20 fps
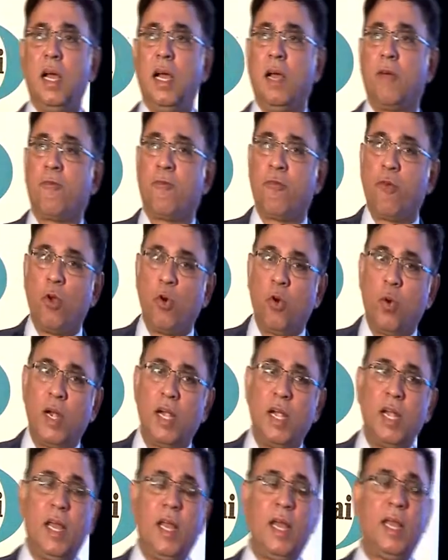a
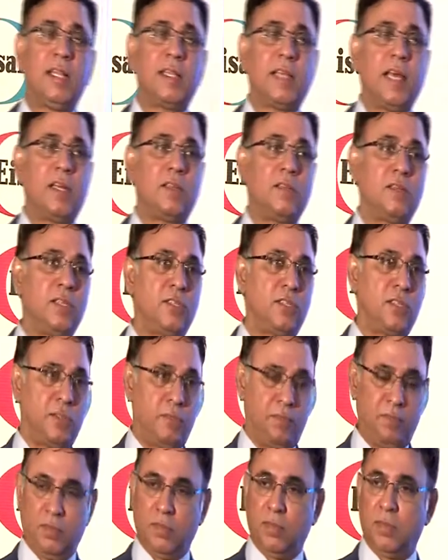fluid healthcare
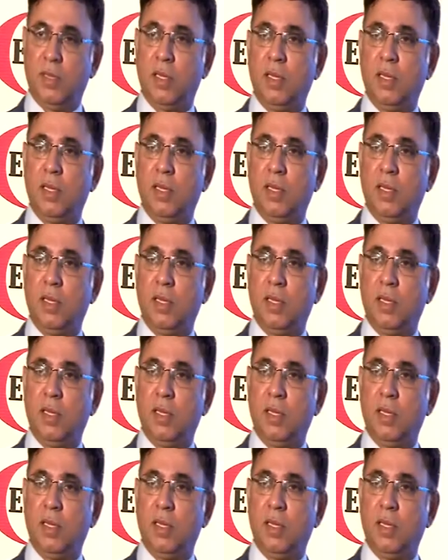system